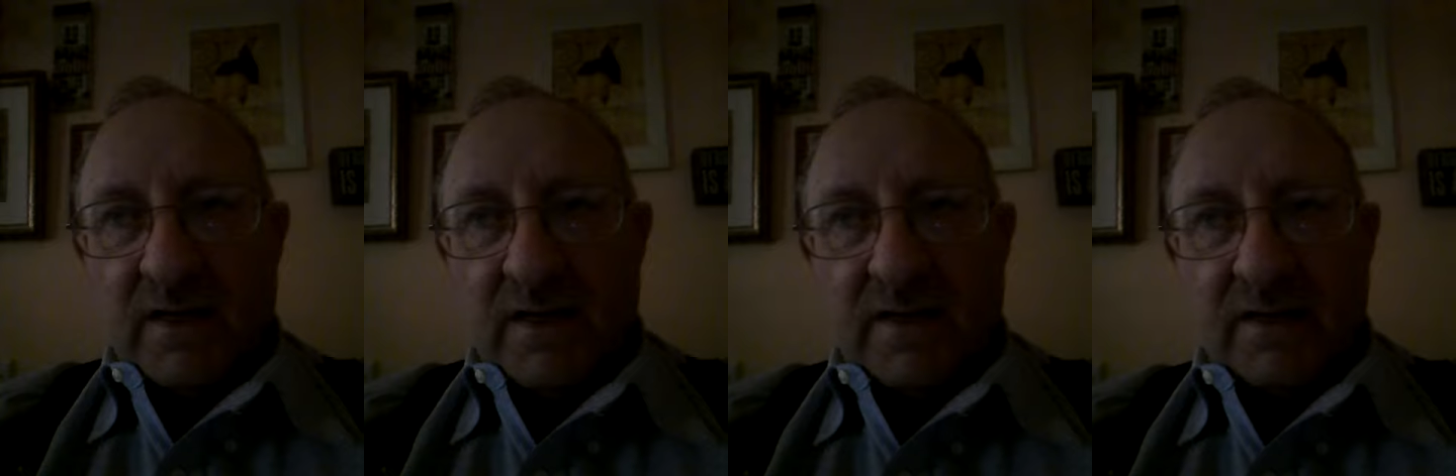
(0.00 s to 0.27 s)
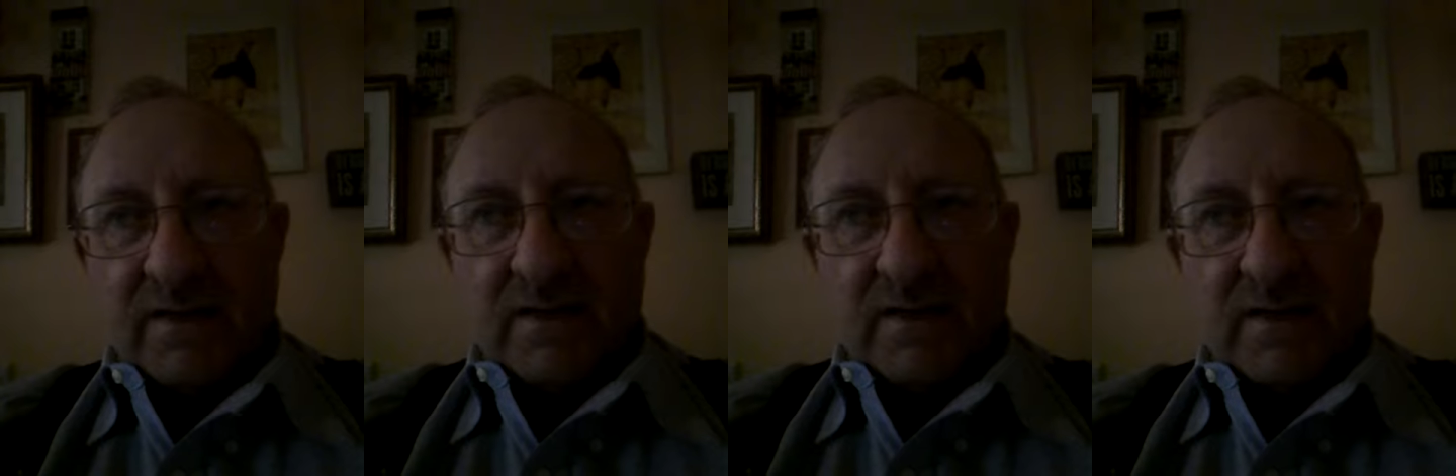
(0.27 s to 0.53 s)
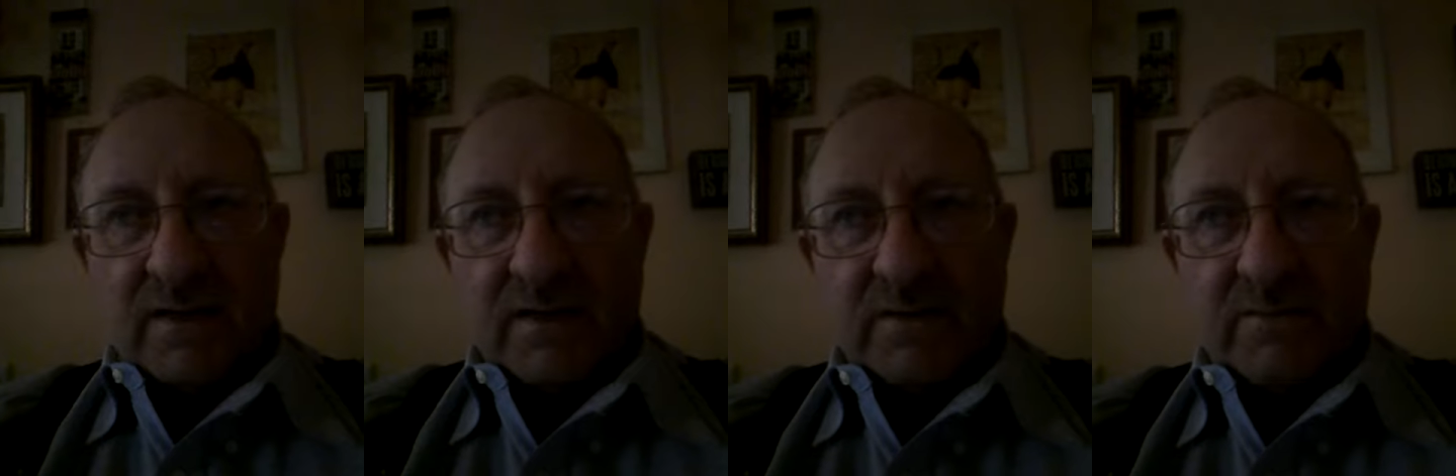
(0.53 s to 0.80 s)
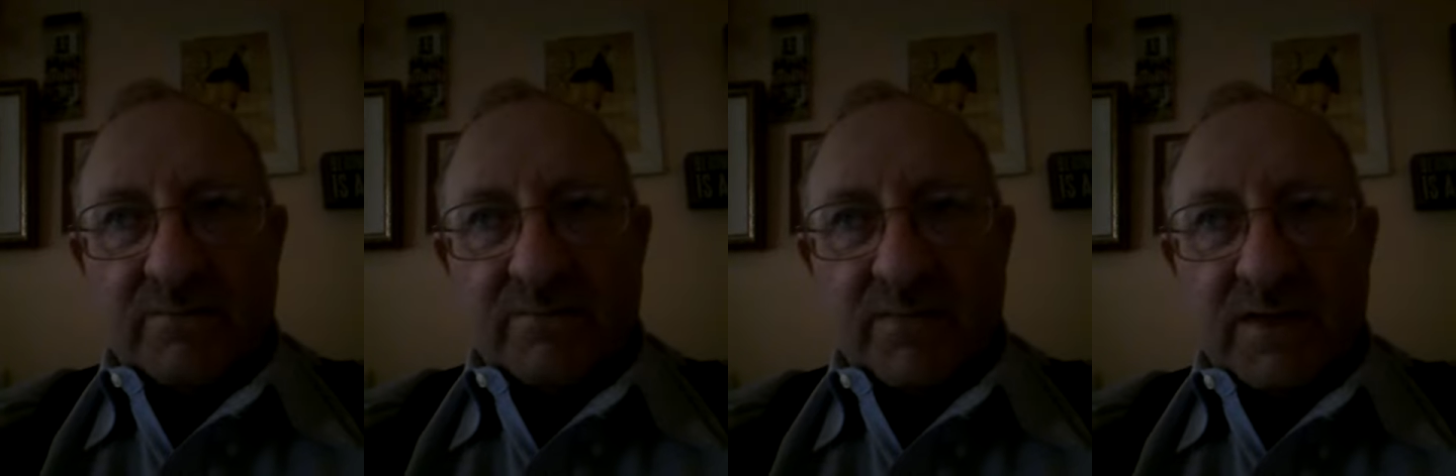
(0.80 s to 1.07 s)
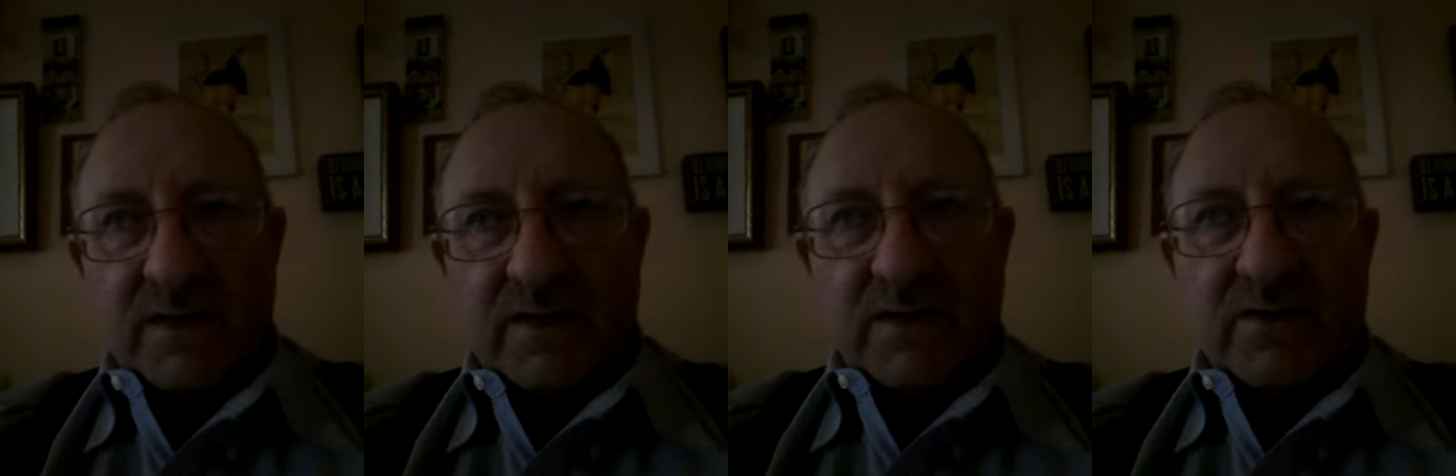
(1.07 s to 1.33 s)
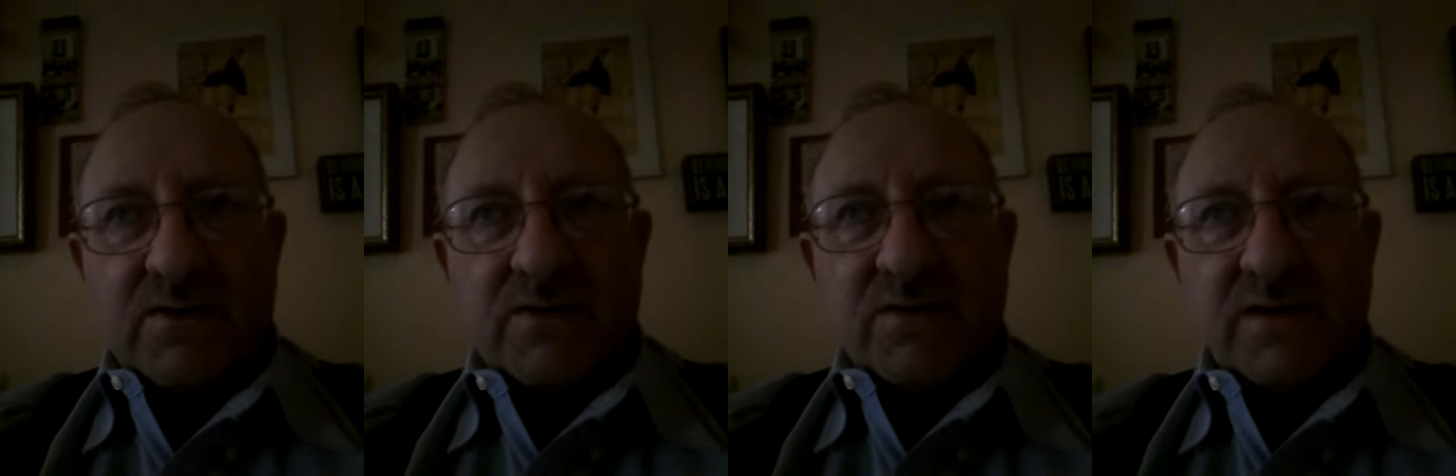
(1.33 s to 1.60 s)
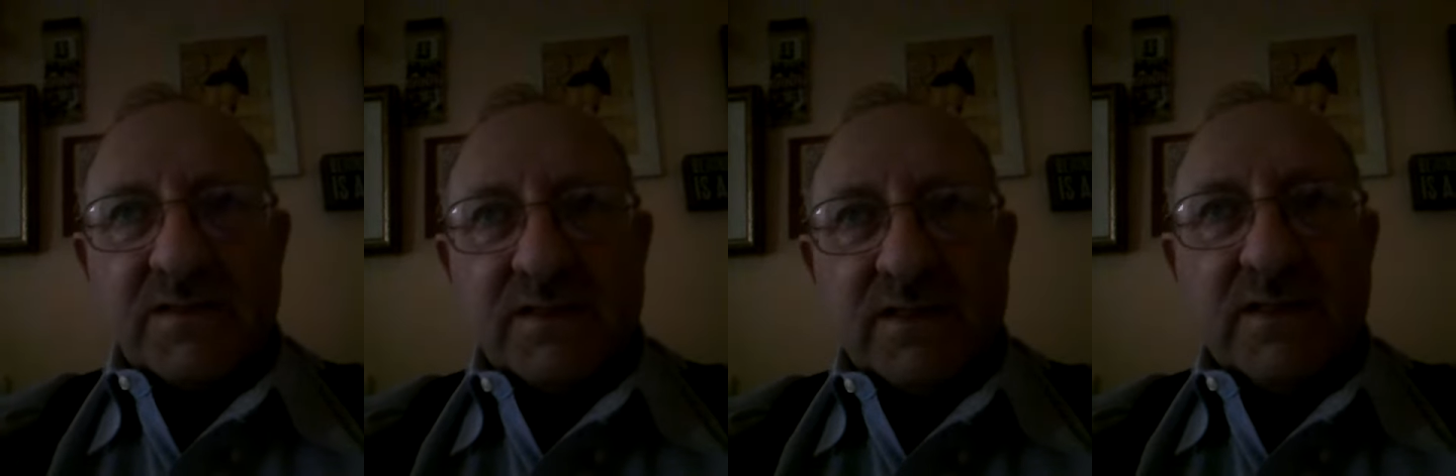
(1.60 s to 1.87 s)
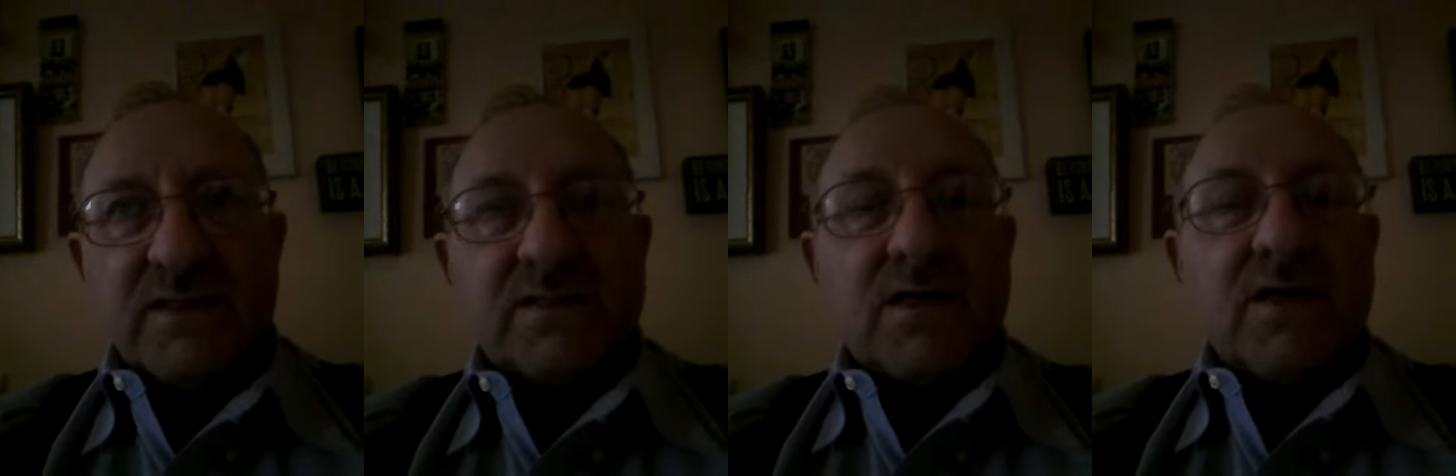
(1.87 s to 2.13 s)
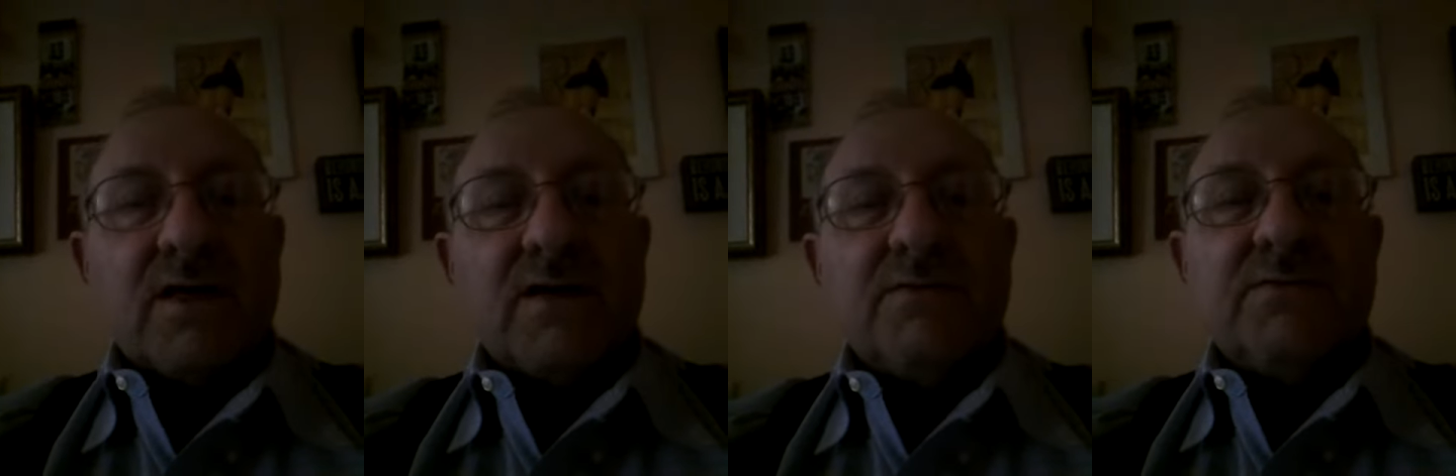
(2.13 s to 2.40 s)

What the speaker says: And Christie's kind